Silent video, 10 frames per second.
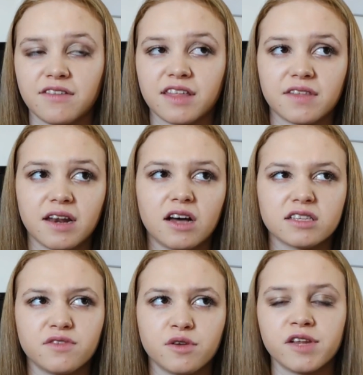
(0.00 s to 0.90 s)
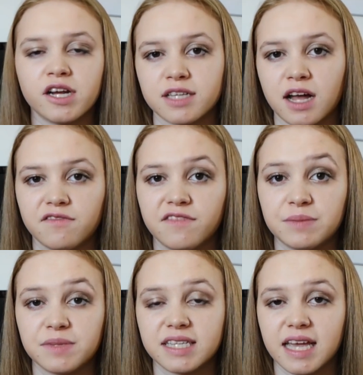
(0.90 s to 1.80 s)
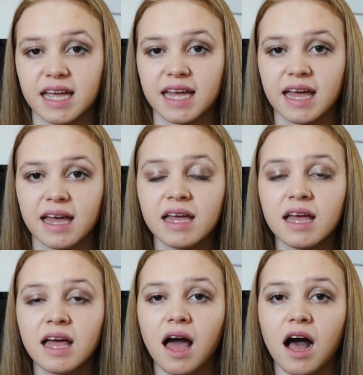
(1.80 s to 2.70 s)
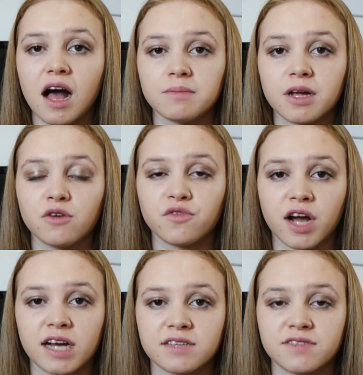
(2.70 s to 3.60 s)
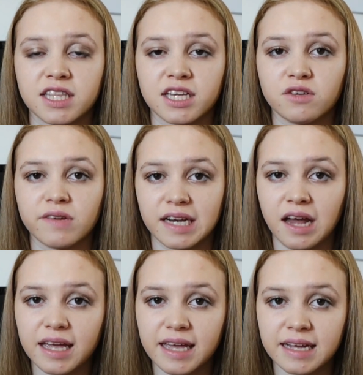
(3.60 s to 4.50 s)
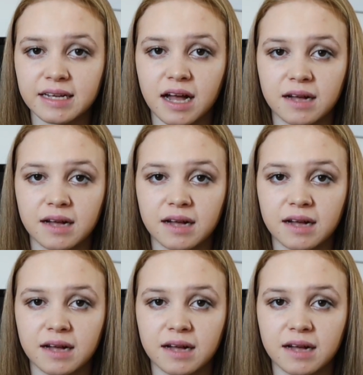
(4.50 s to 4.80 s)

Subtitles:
I think the last few videos I filmed sitting here, a lot of you guys have said that you really like it.